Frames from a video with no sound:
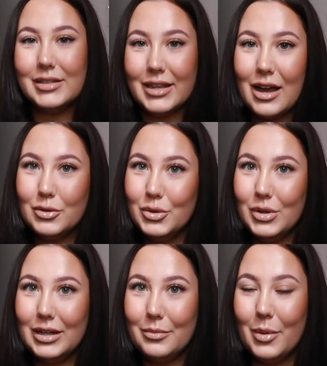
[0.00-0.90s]
So yeah, I'll talk
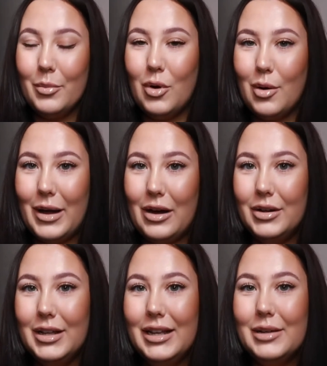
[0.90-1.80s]
a little bit more about
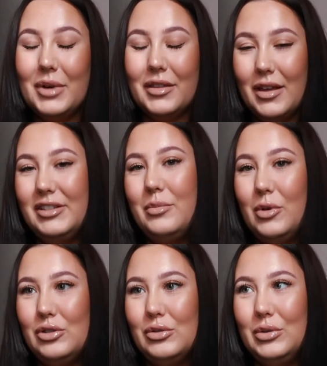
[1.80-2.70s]
my third year
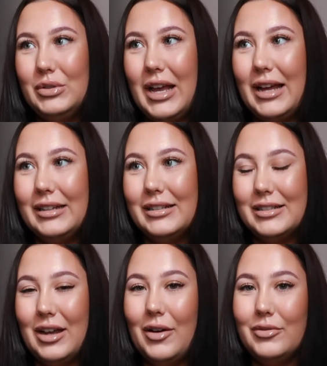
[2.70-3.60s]
modules and
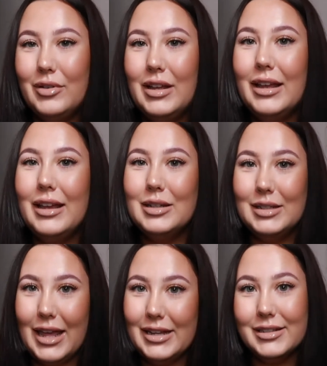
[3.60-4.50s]
stuff
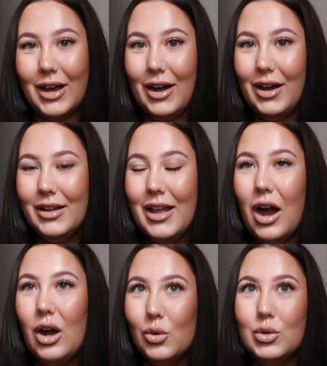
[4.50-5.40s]
later.
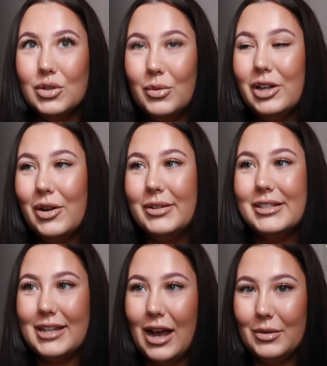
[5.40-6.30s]
I also want to go
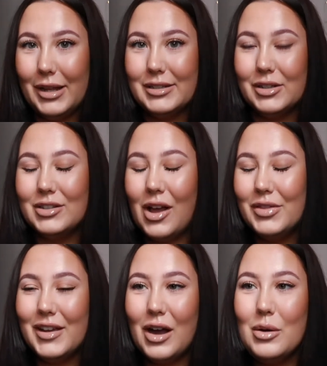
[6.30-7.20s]
into town later because I
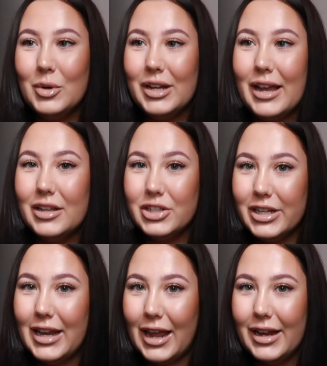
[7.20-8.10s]
think I want to get a
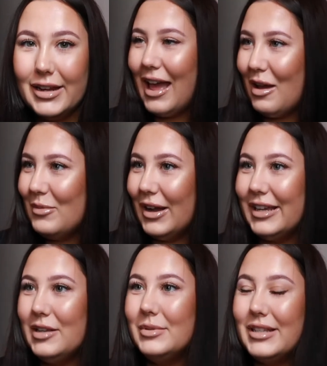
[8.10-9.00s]
gilet. I
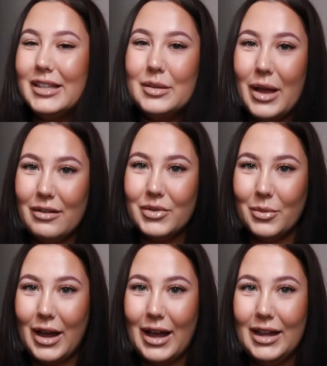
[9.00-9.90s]
keep seeing them
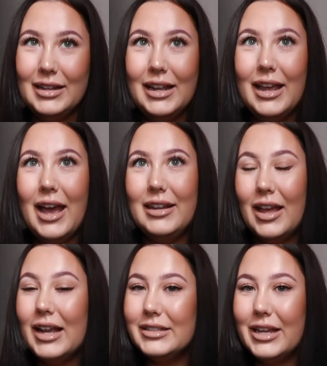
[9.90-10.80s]
everywhere, and
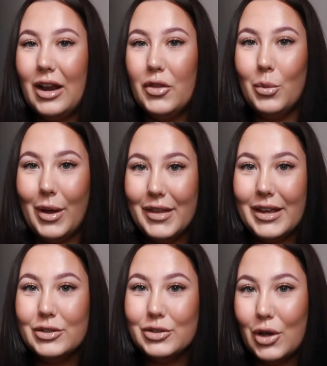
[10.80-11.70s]
like I said, the weather
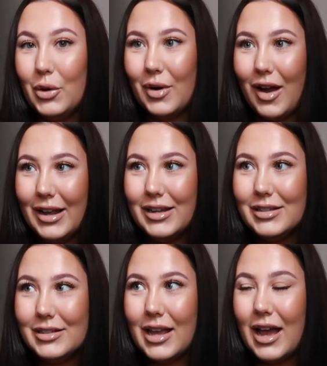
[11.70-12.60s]
is so
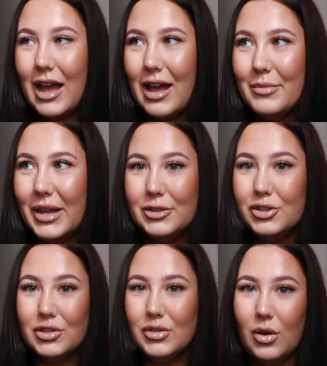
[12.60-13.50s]
nice. It's
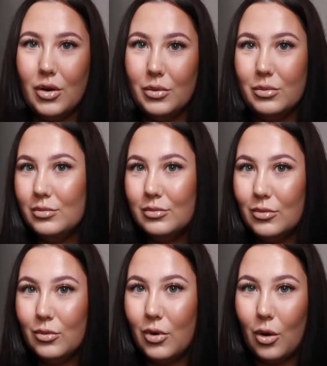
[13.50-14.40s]
just not
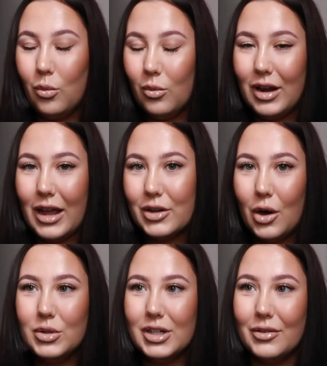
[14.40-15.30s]

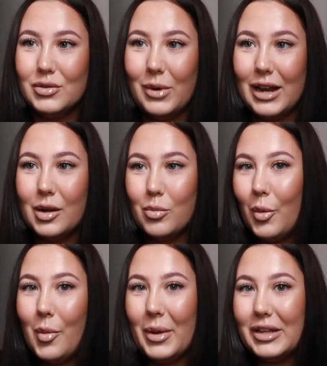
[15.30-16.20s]
cold enough to wear a
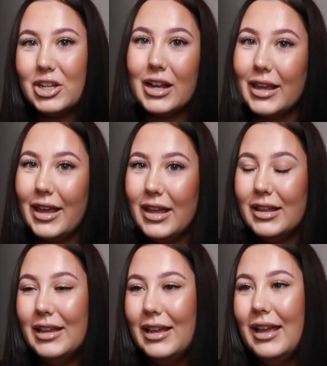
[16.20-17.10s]
proper big jacket.
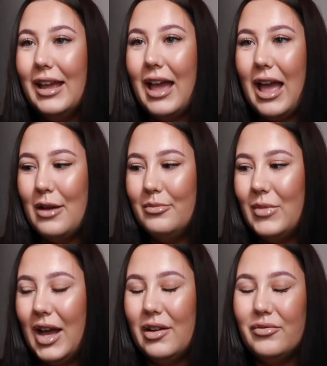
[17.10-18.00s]
And
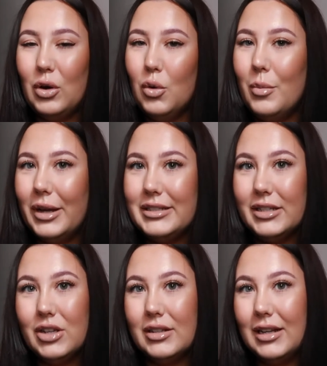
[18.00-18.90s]
I feel all my
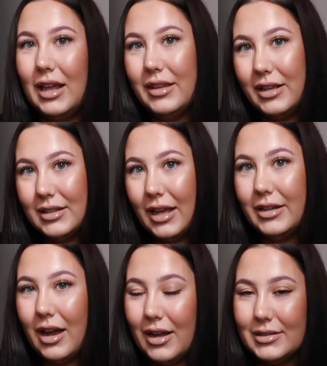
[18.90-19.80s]
t-shirts are
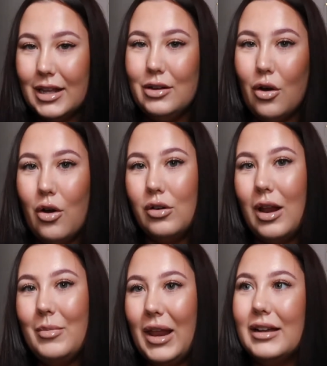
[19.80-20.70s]
nice, long,
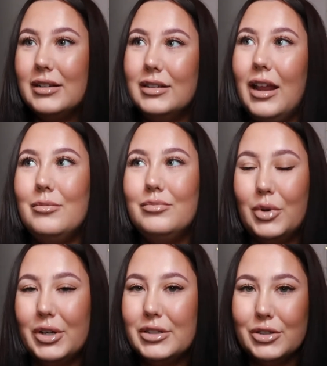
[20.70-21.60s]
black,
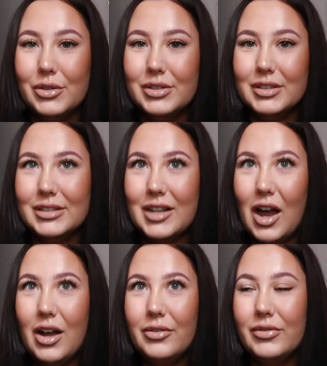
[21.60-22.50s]
bodysuits and
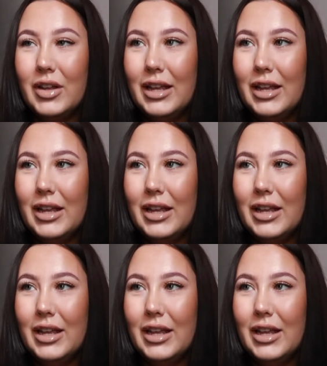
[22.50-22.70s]
stuff.